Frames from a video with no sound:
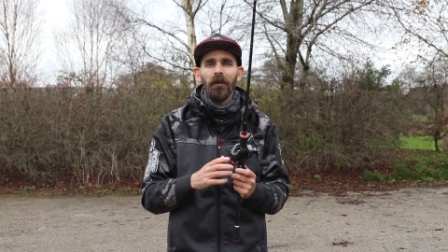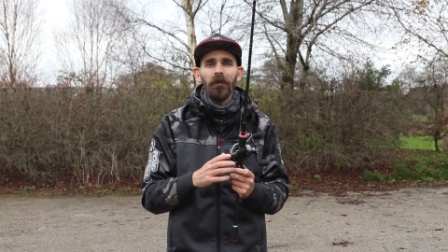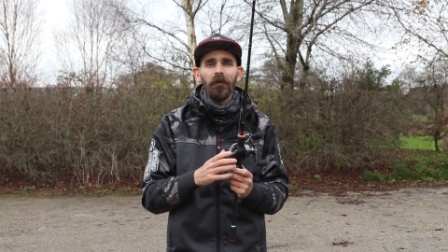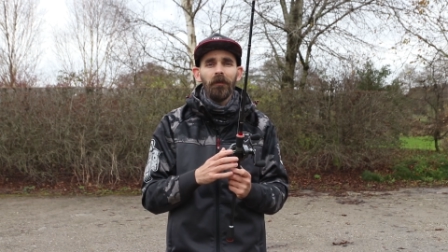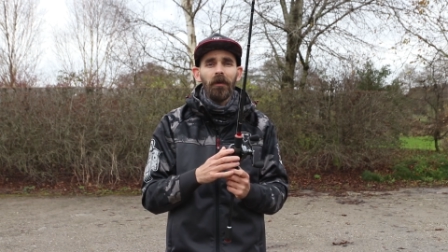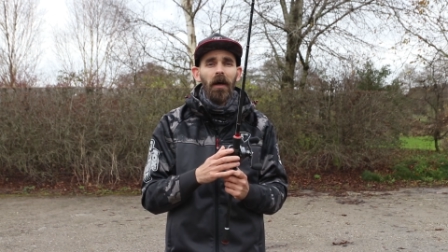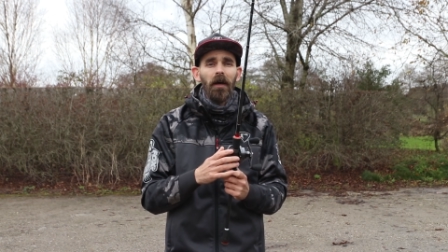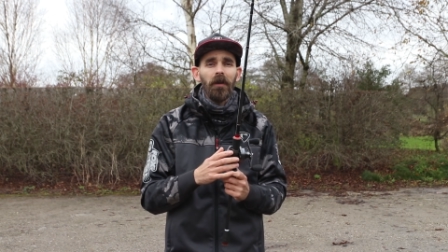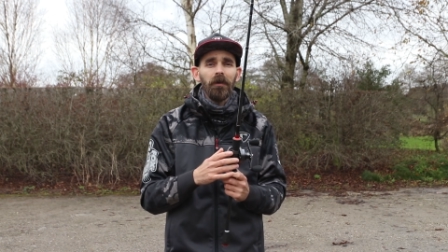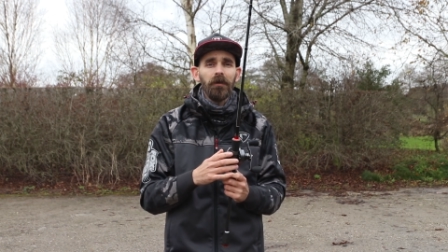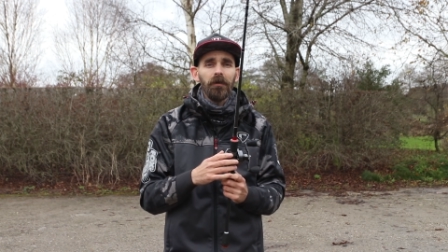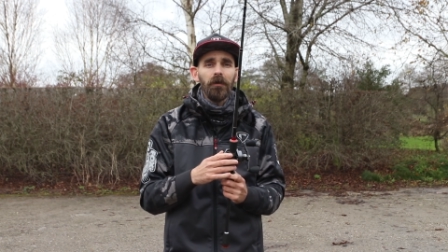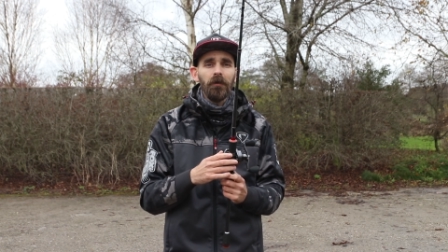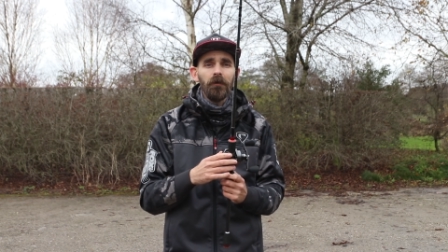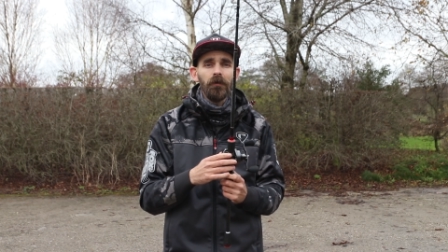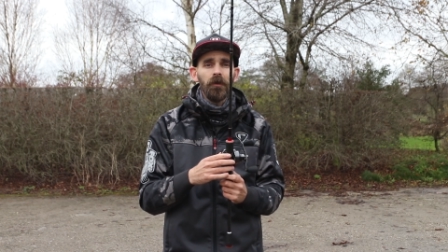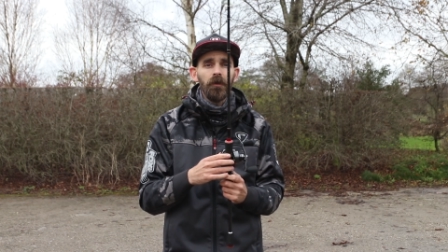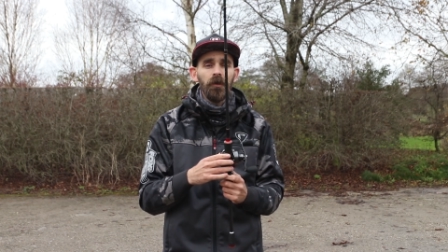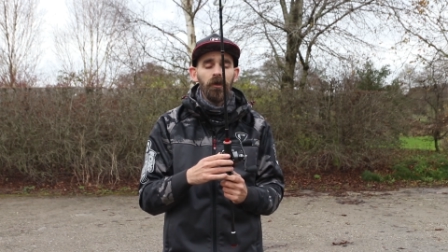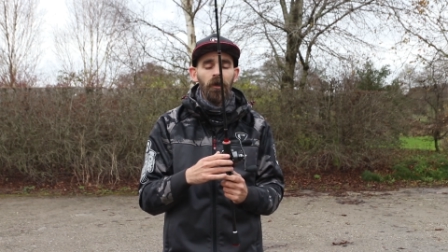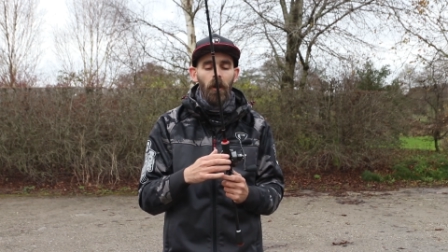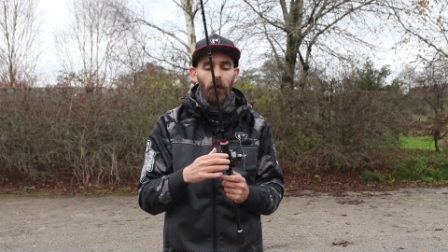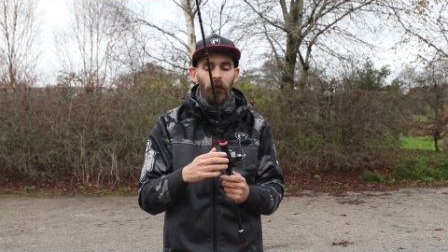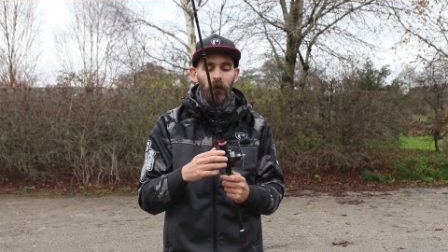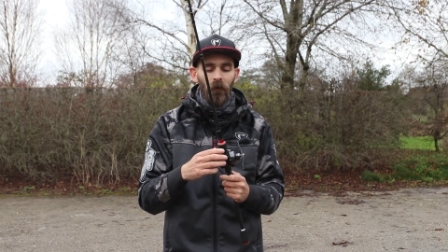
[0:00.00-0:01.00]
That'd do the
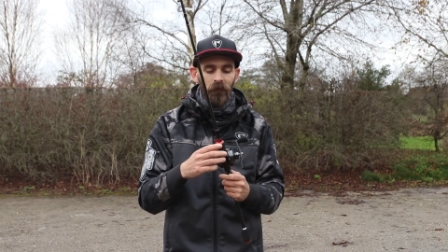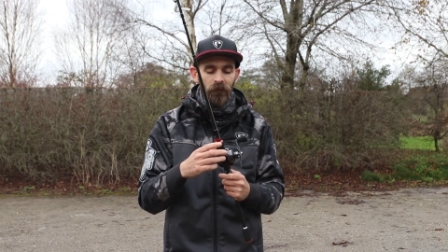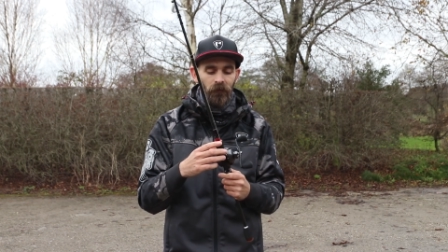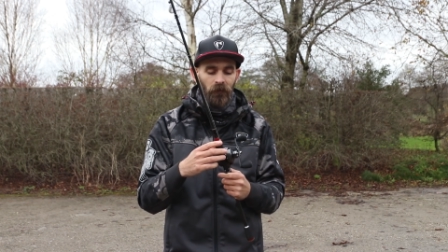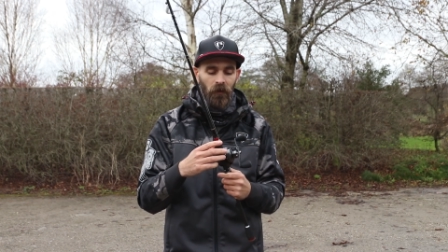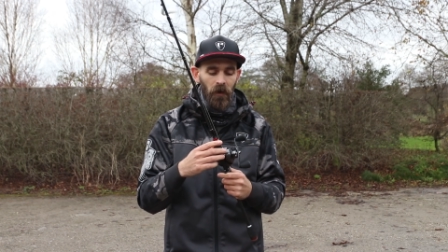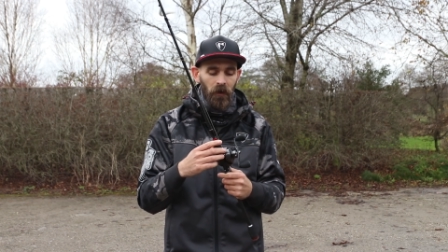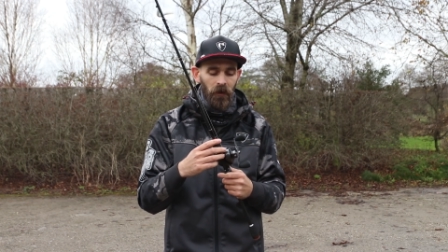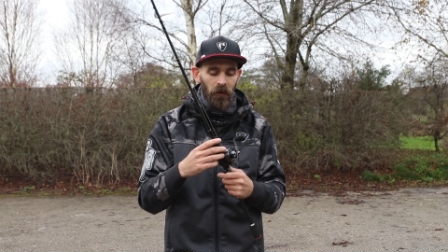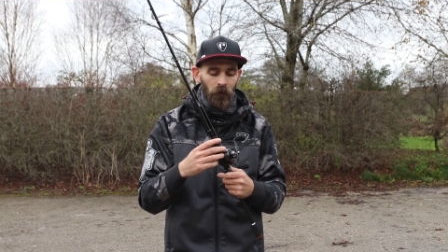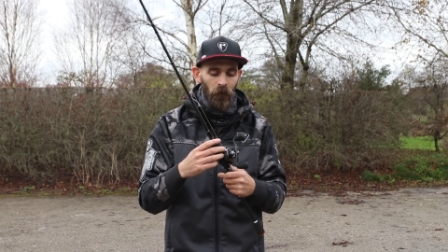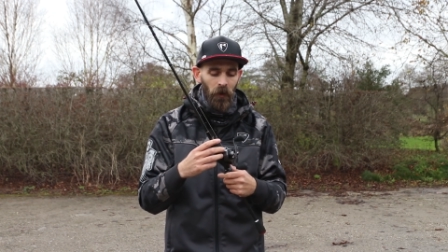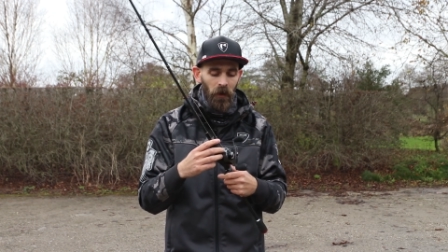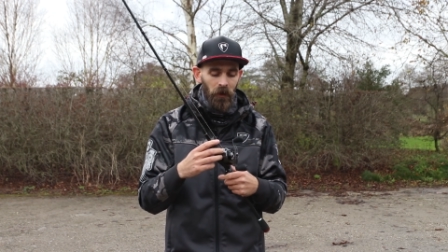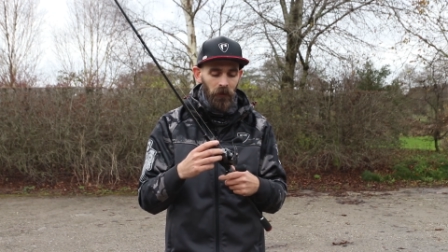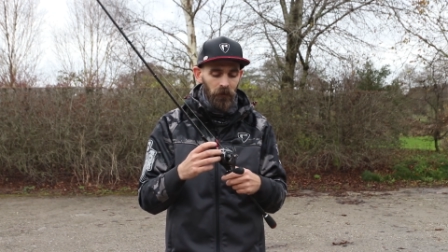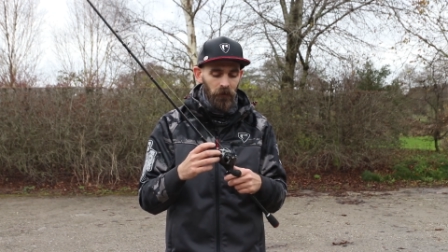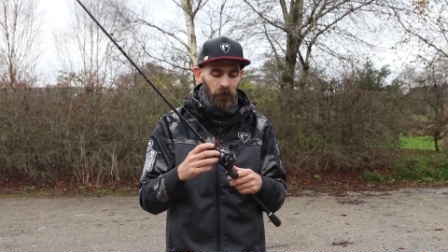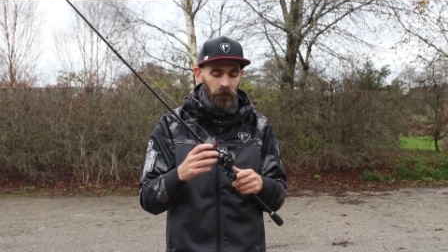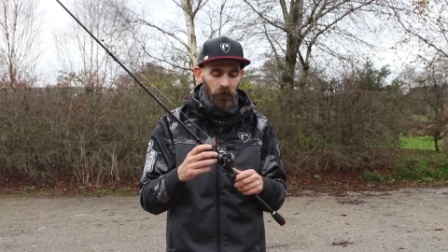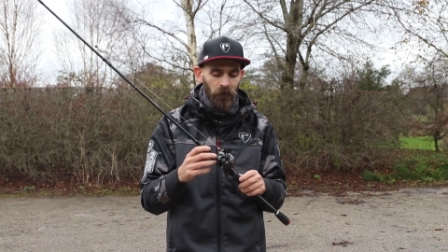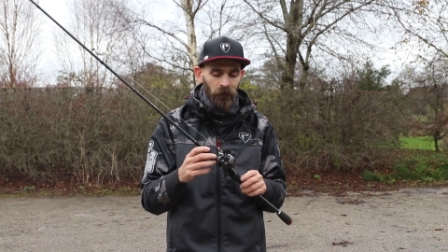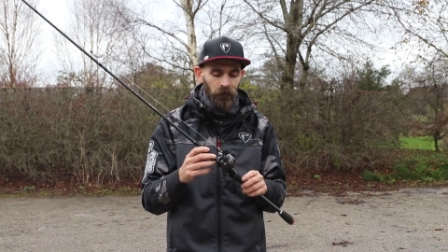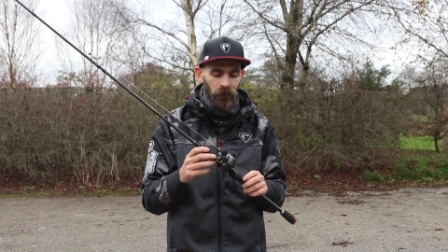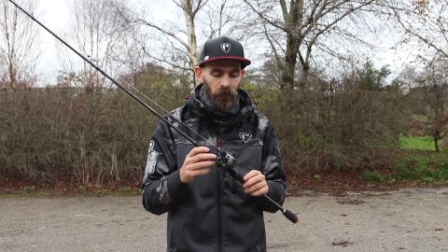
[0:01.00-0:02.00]
job very well.
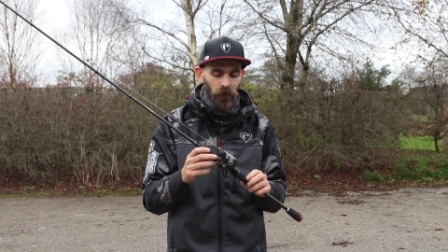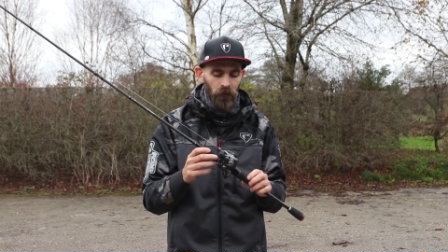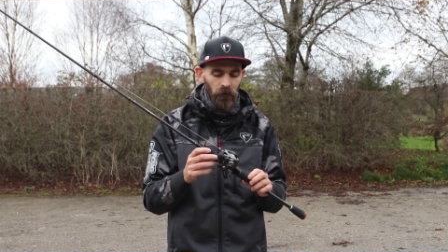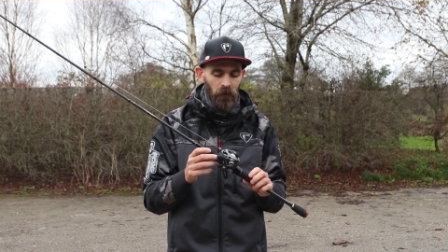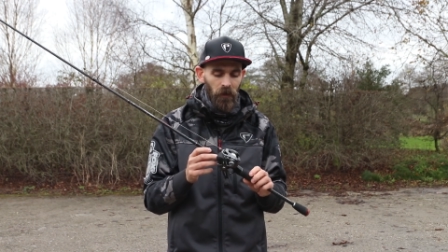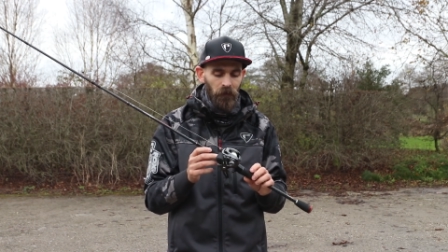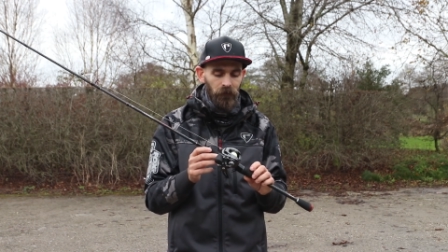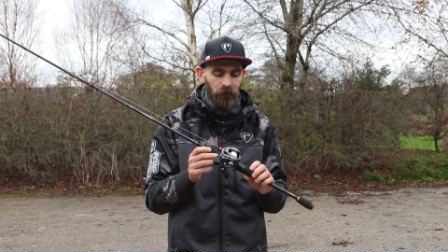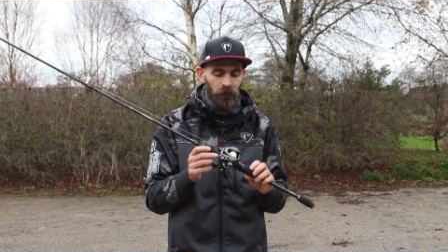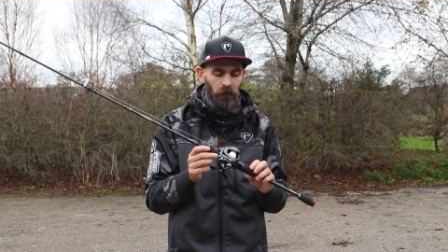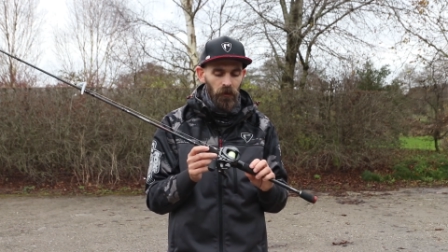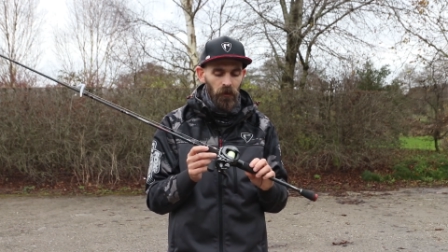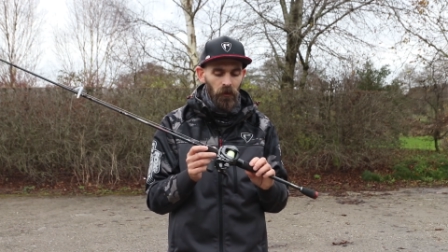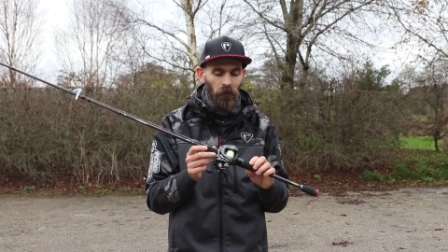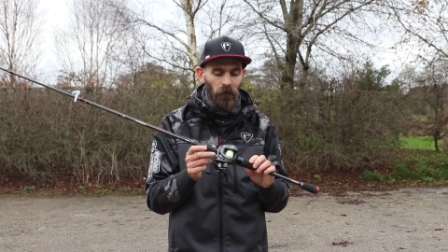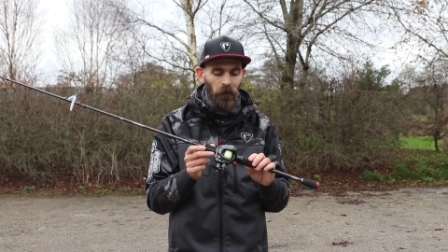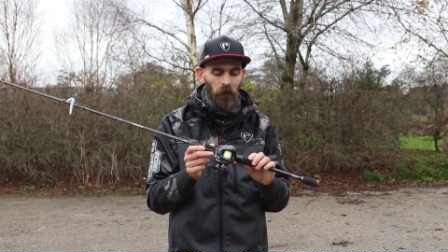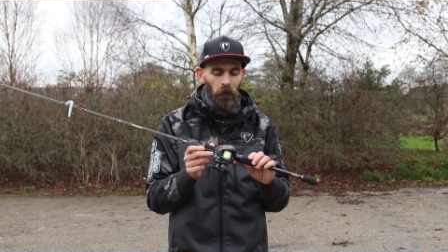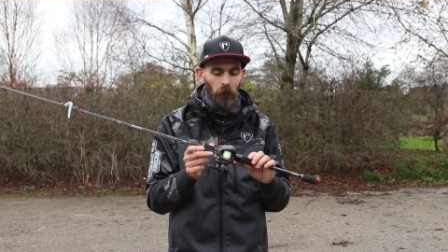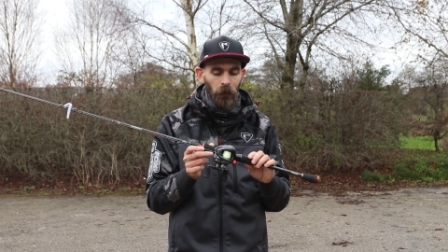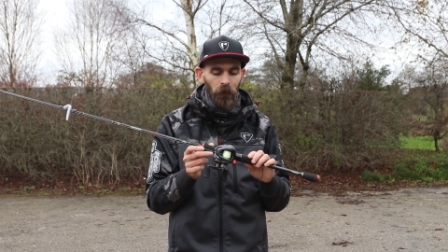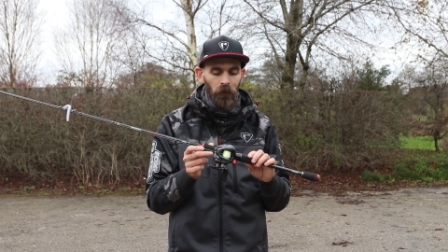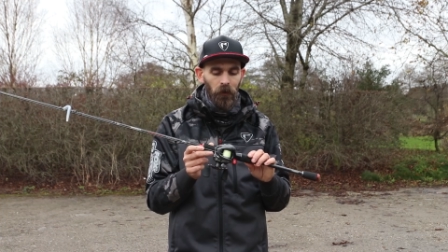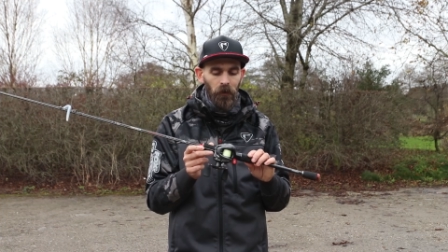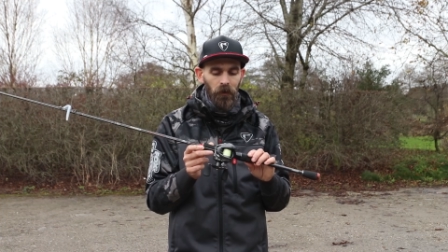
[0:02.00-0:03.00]
So if you're after a new
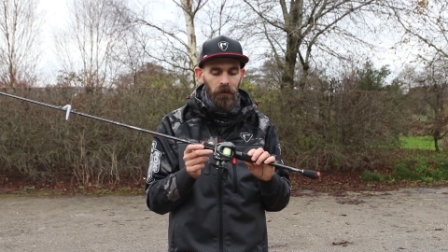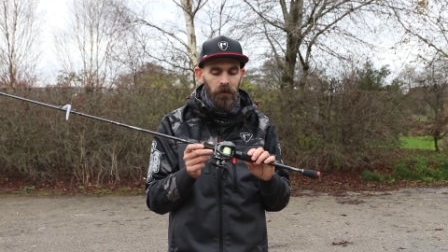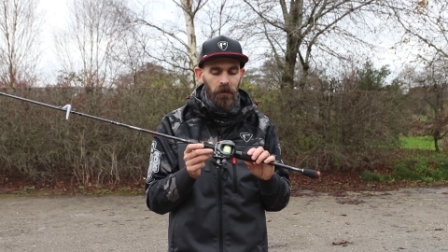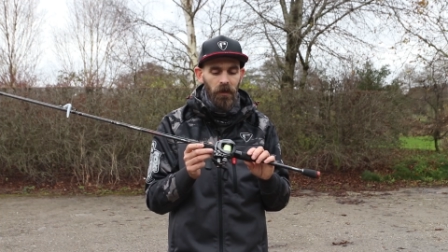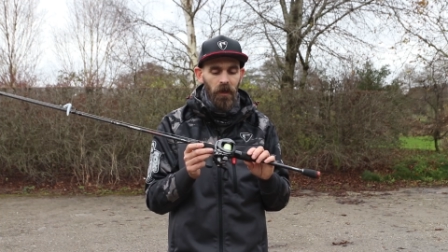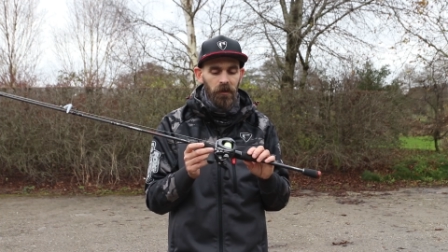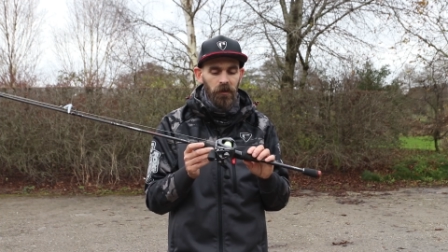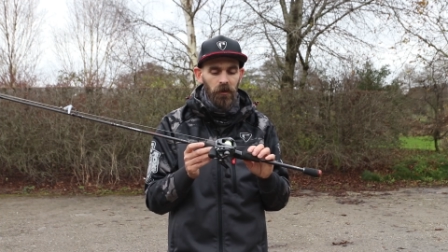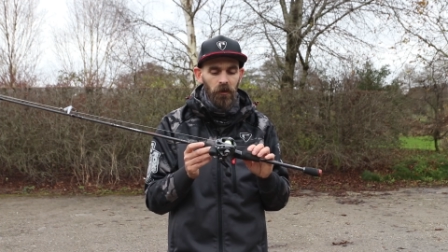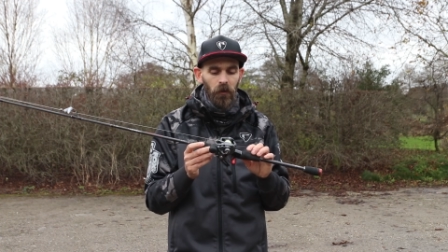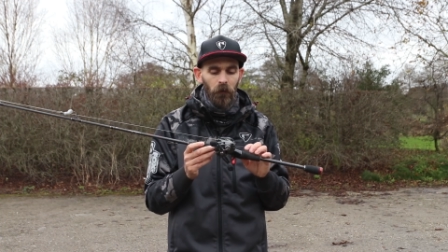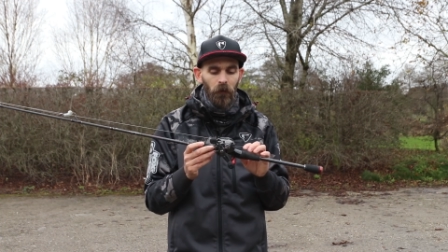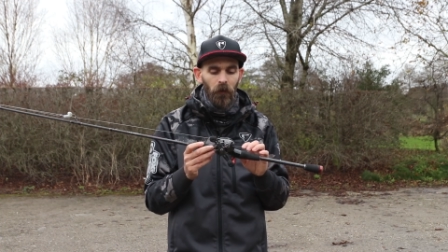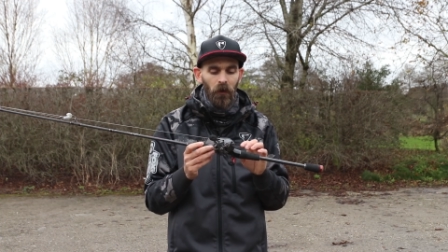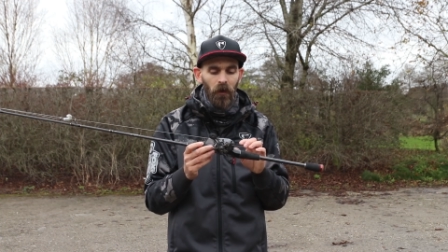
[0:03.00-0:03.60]
little perch setup,